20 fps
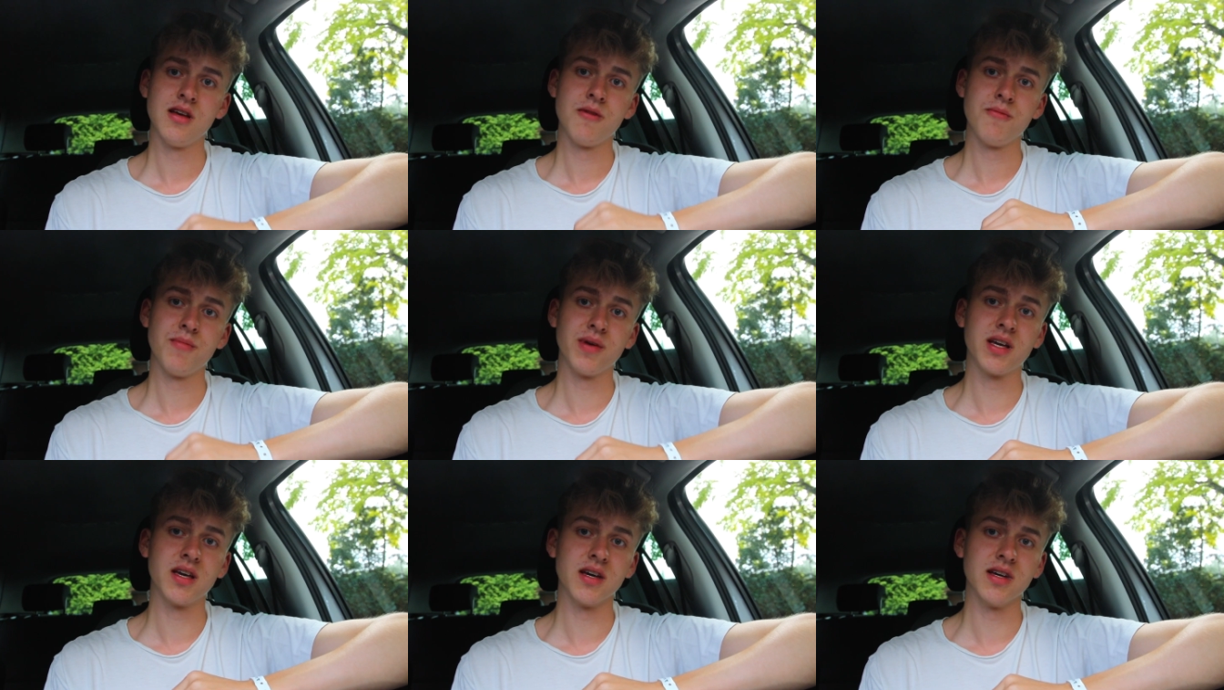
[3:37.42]

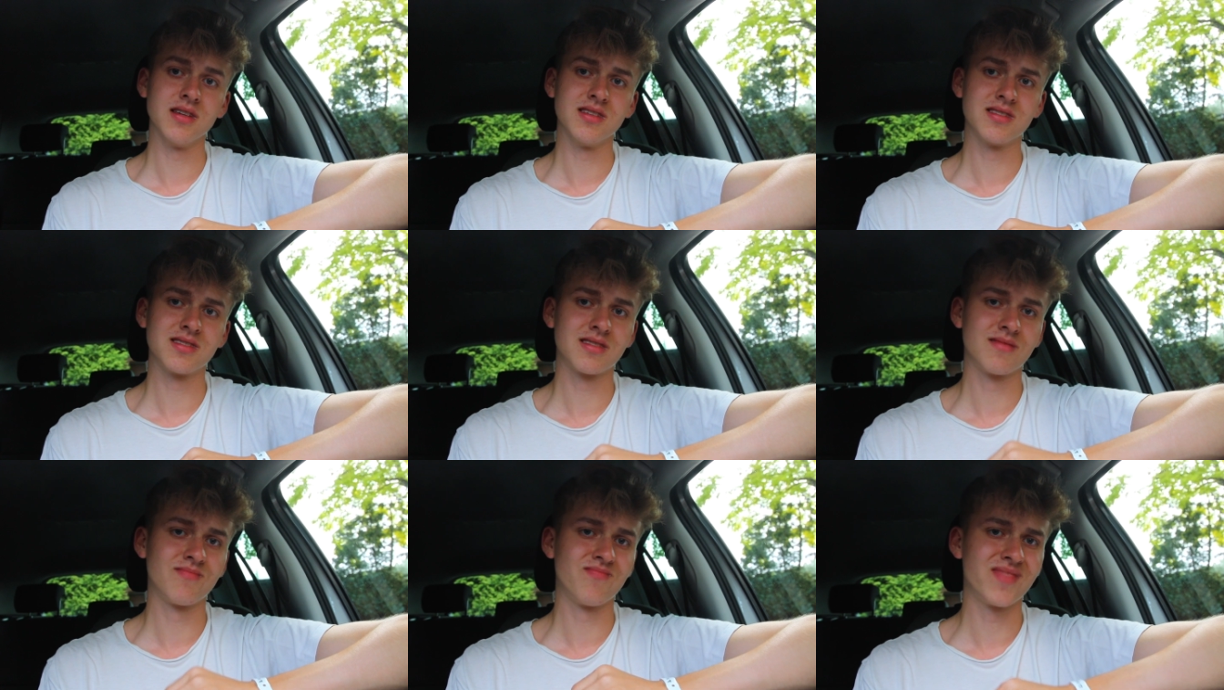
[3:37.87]

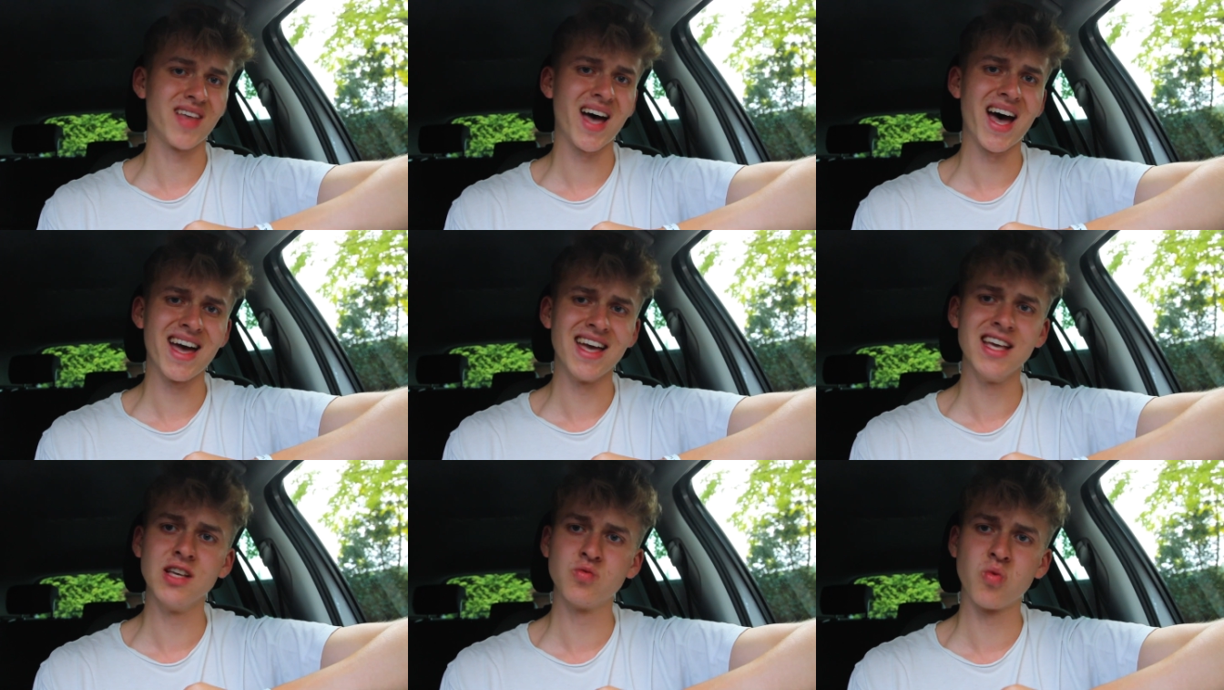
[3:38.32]
because
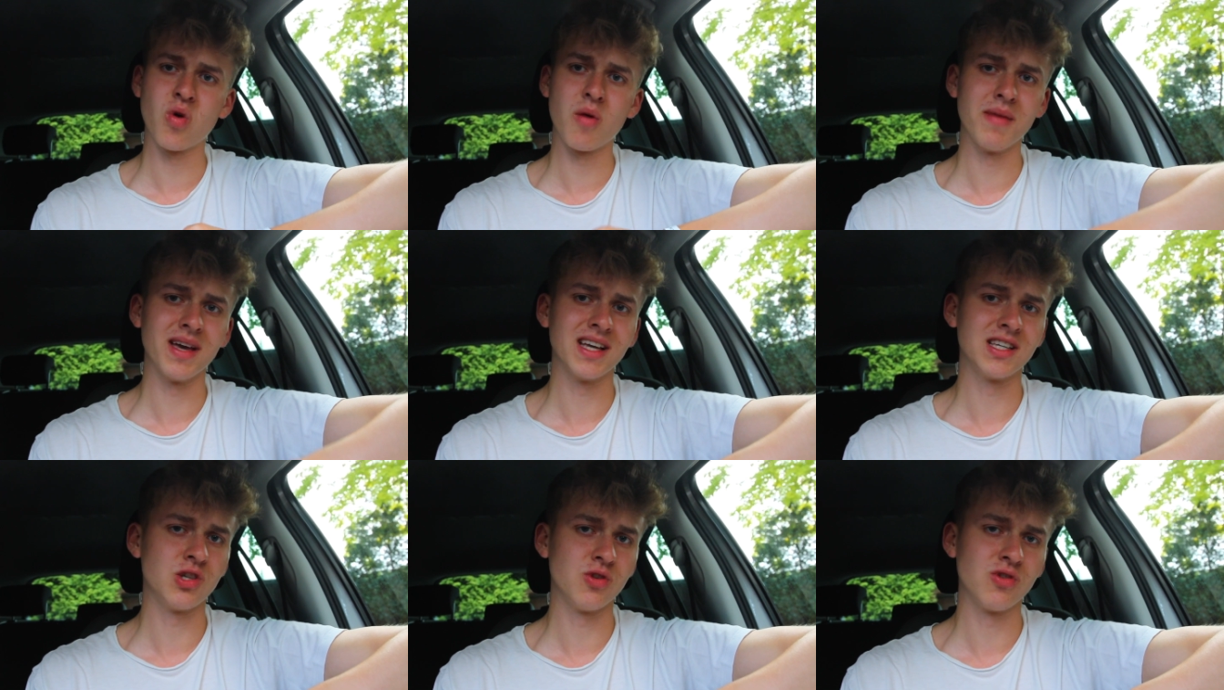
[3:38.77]
that is what
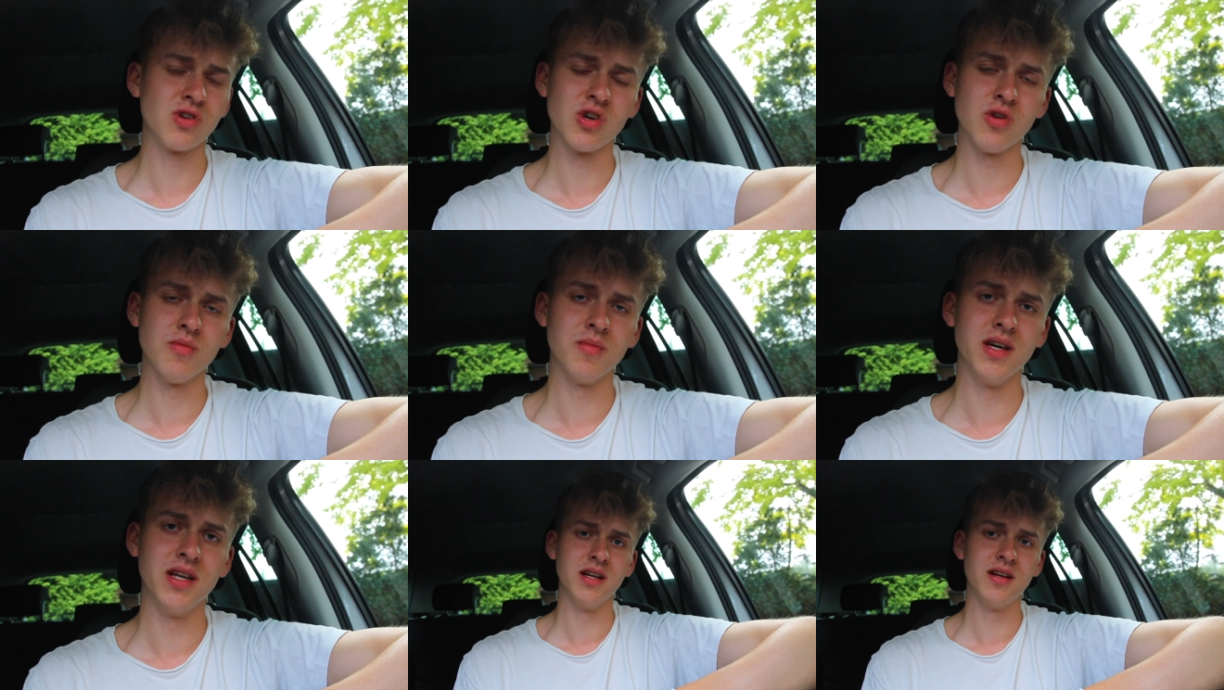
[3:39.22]
makes you
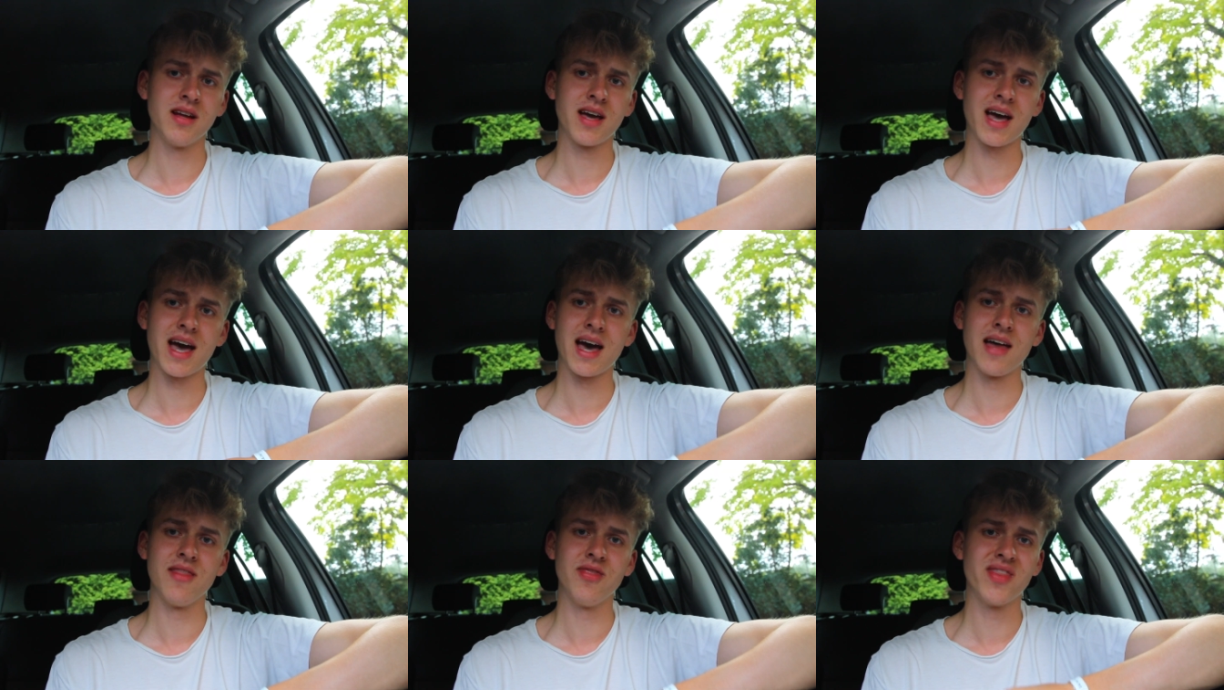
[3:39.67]
human
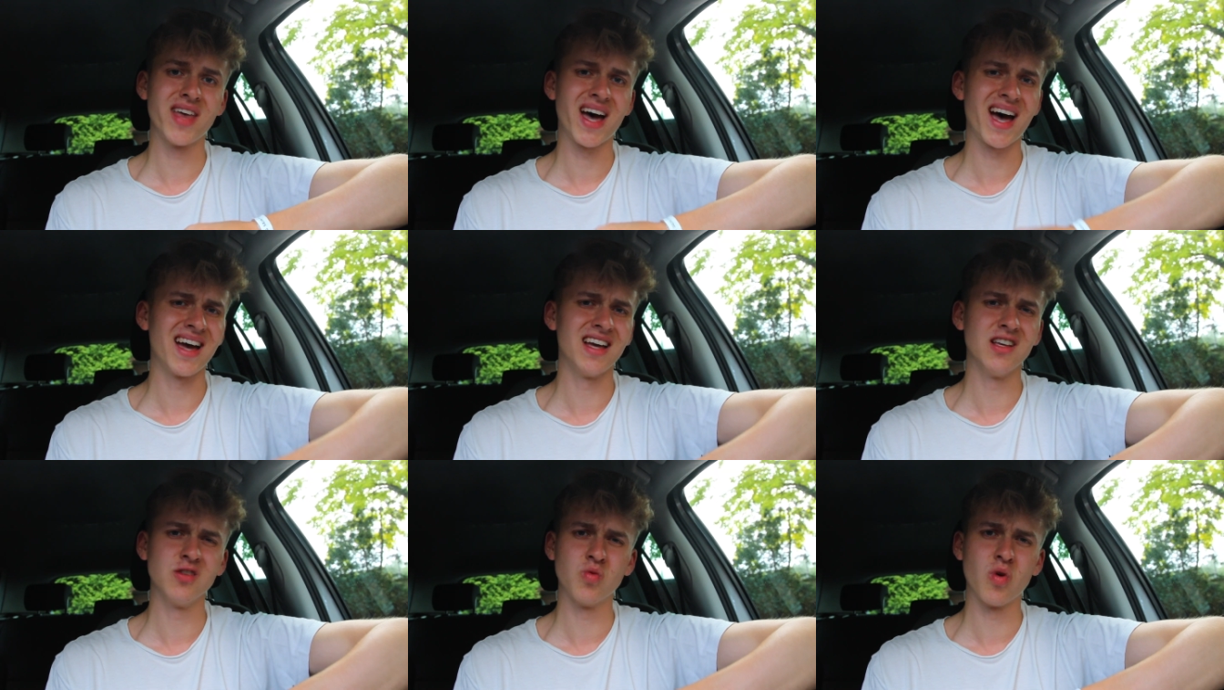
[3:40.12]
and
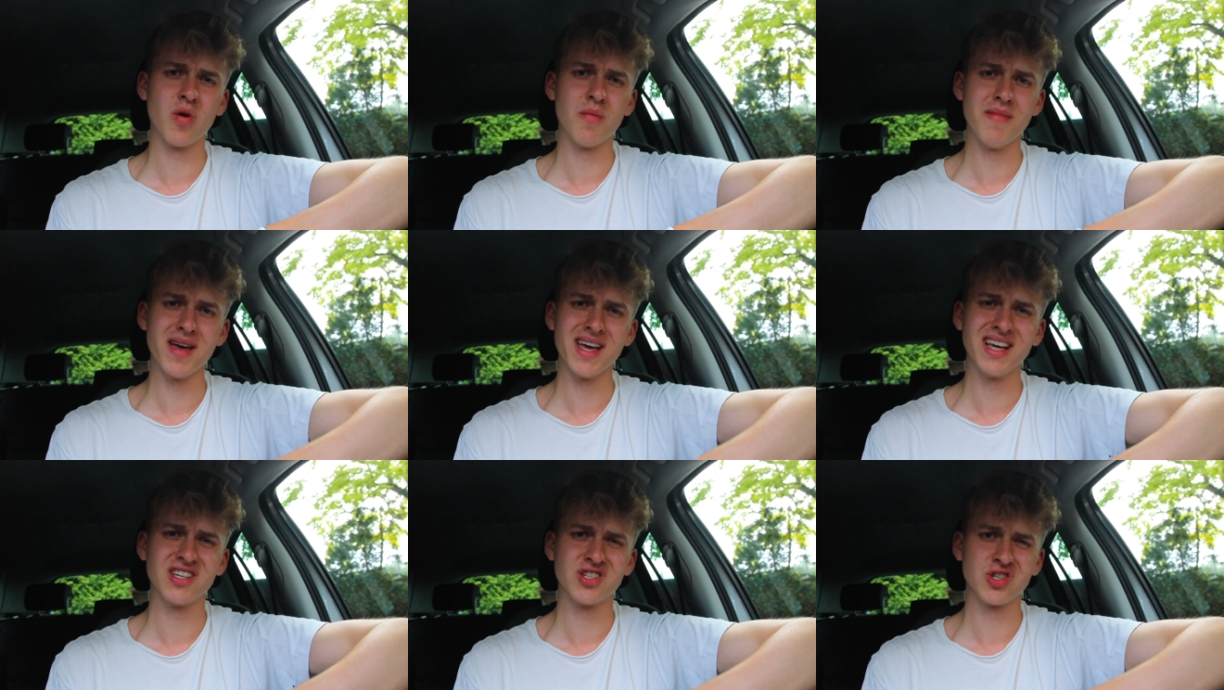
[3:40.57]
that is what
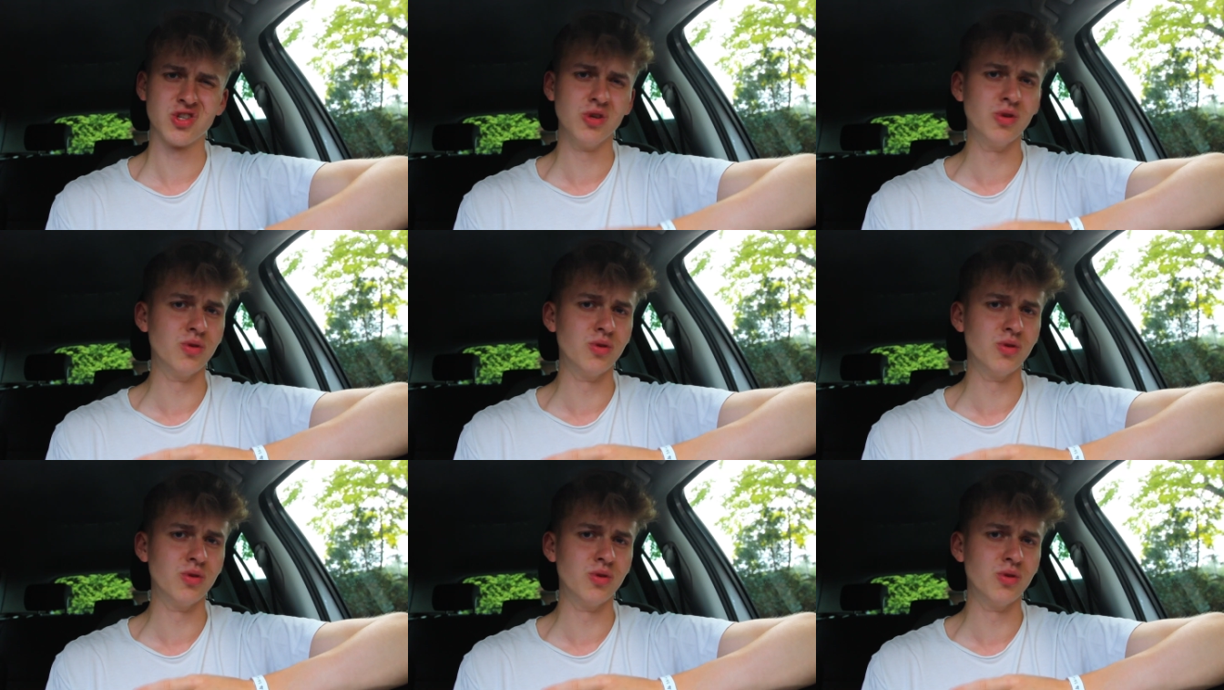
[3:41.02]
makes you